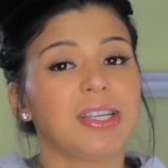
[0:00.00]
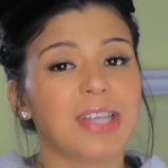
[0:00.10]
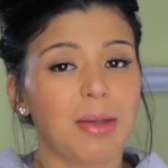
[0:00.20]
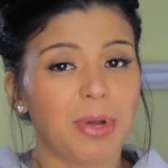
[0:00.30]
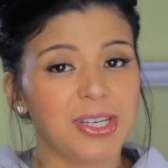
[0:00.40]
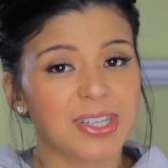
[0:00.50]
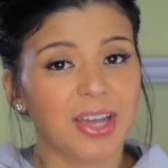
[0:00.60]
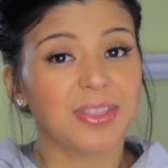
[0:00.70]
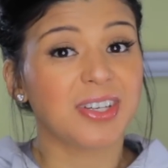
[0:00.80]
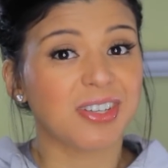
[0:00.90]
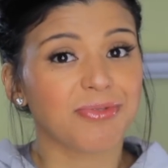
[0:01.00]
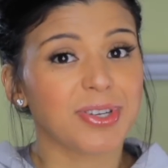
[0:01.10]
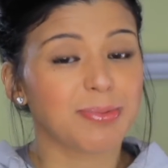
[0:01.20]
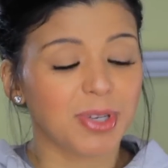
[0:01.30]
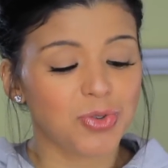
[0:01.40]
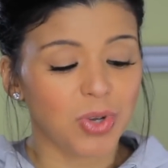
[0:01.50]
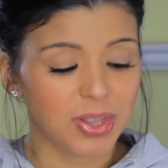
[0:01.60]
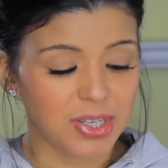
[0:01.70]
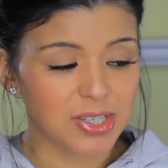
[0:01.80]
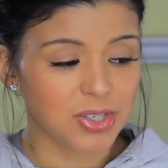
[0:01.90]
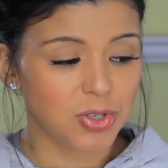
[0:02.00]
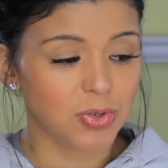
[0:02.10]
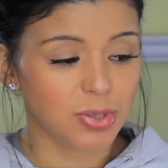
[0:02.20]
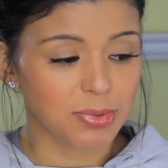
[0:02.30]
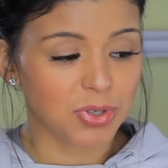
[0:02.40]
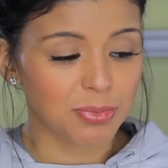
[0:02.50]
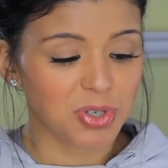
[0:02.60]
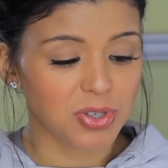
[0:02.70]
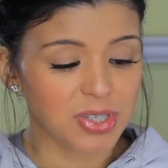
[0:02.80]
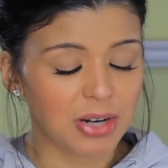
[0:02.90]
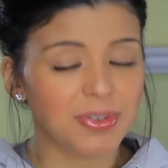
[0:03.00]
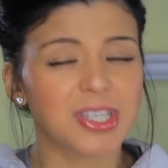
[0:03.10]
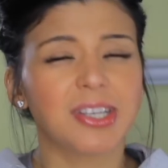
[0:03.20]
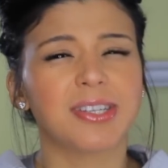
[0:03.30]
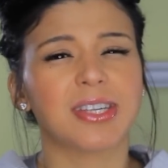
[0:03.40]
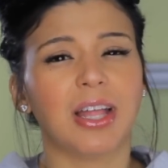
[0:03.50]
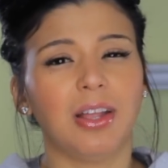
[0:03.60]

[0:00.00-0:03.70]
side by side the difference between these two subscription services.